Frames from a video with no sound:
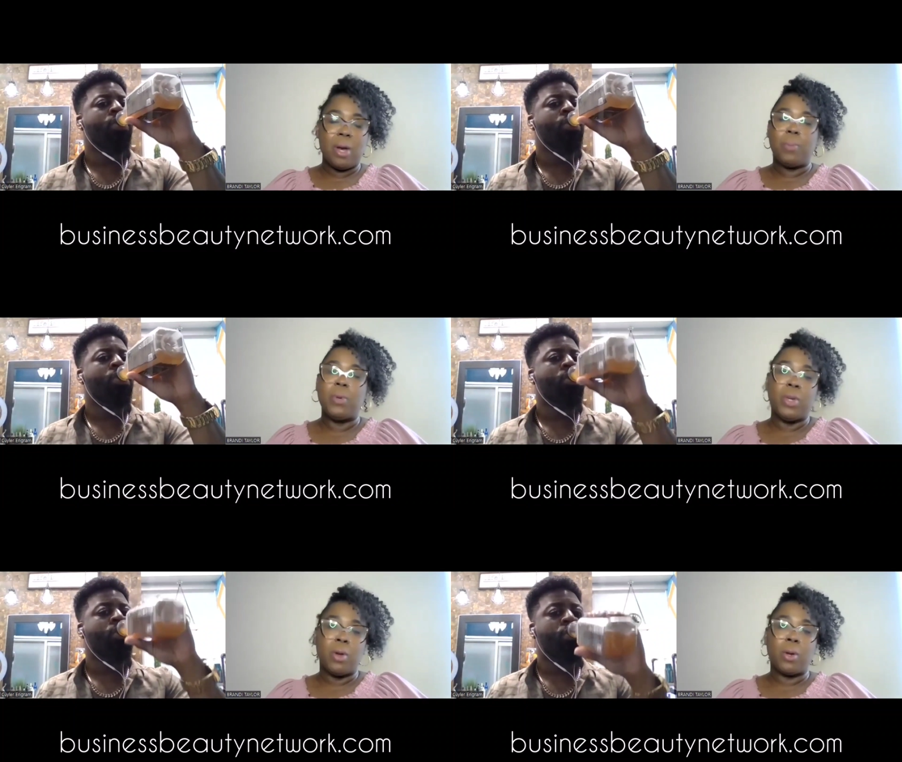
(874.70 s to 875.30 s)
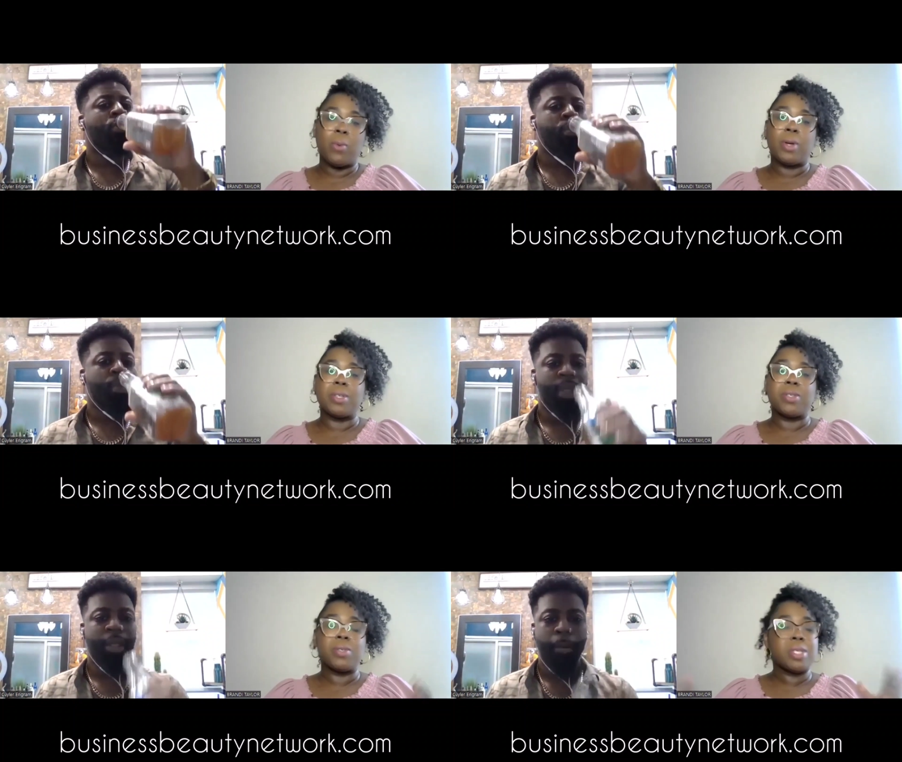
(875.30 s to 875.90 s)
Speaker 1: and help you in your career
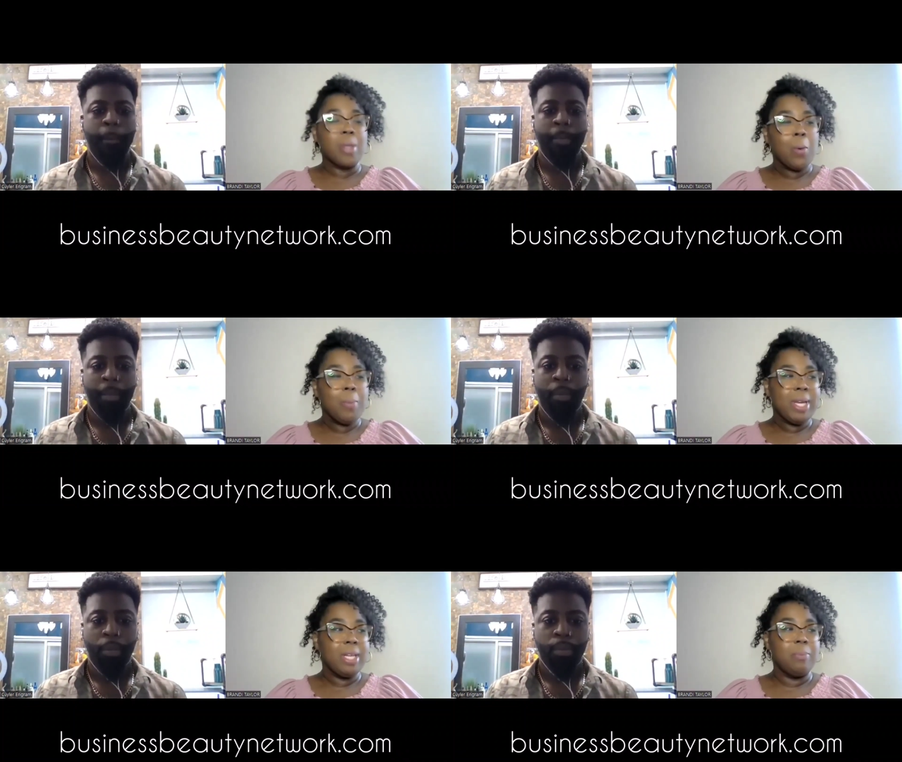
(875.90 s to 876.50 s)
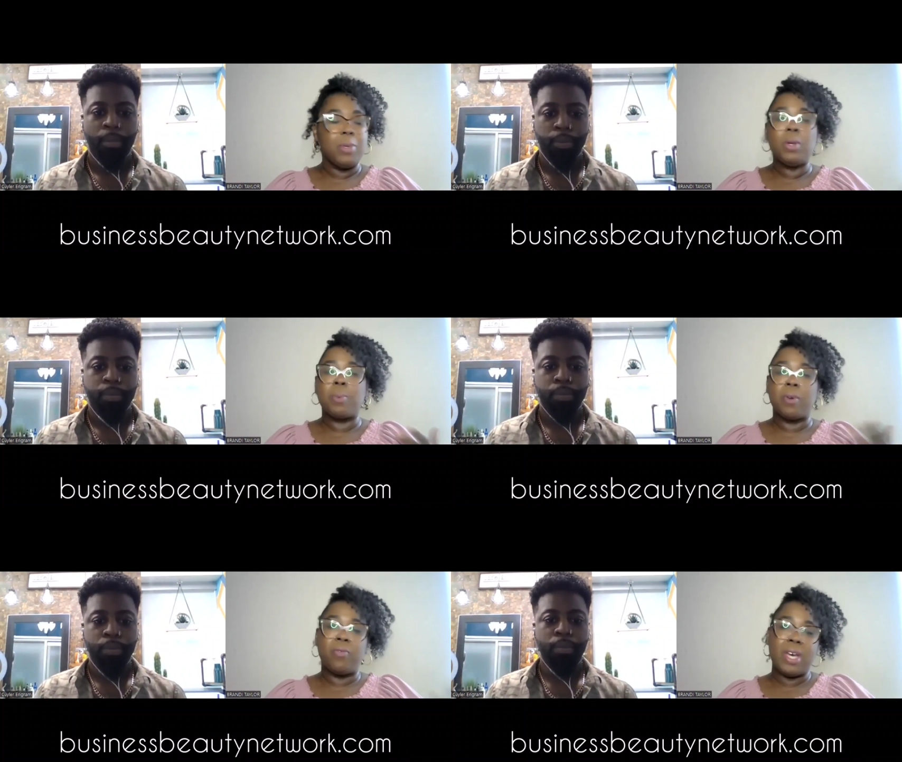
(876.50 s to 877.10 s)
because there's so many beauty
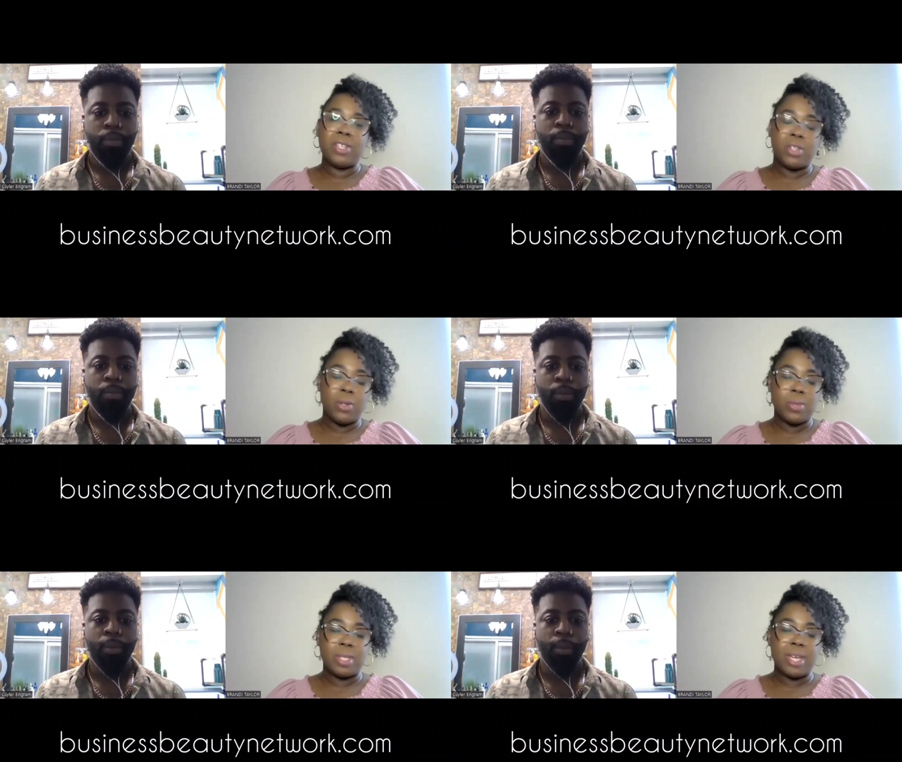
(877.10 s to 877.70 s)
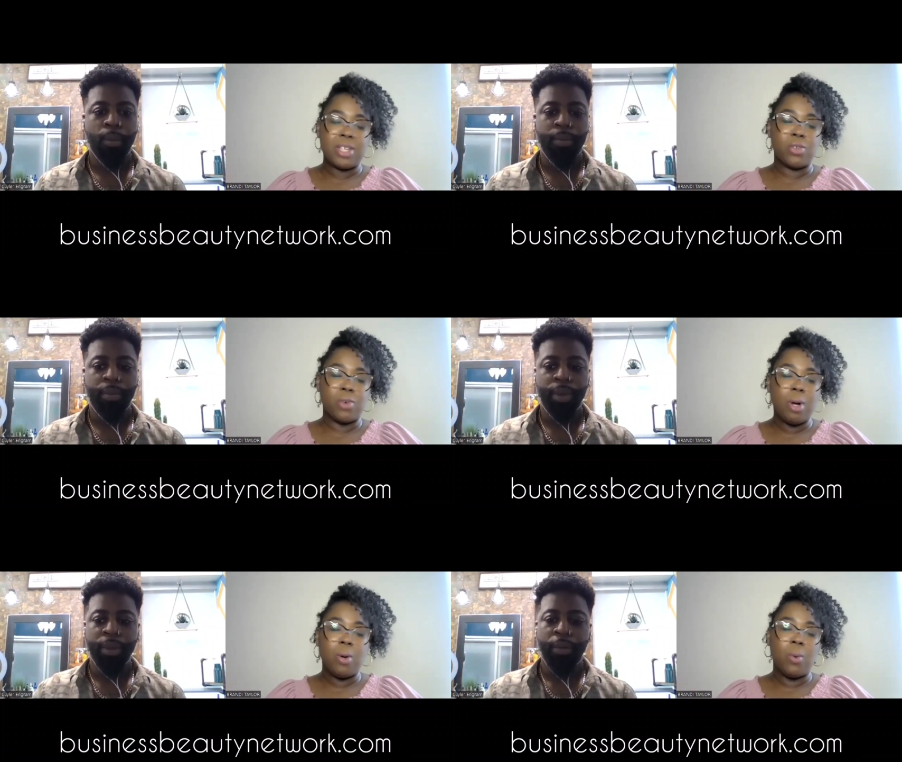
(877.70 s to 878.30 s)
professionals that
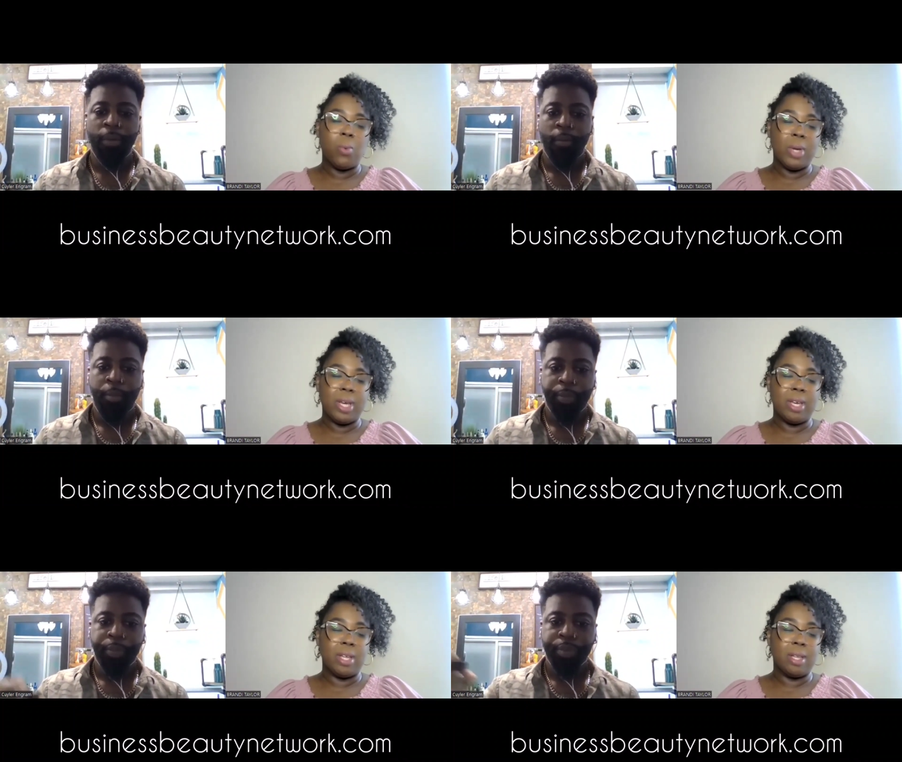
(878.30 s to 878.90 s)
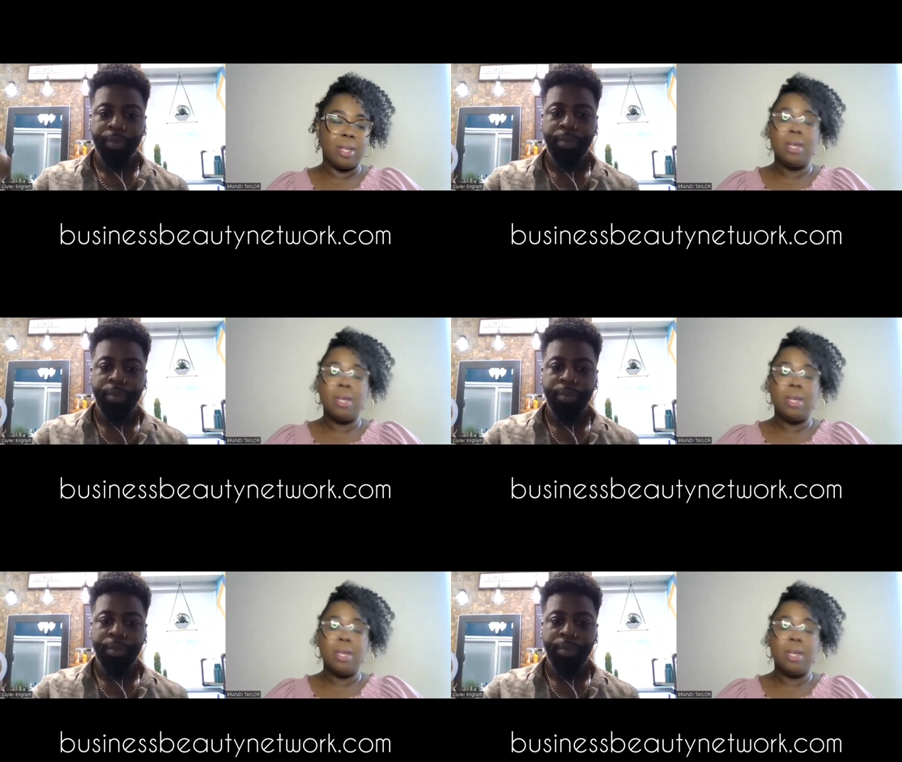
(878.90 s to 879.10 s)
struggle with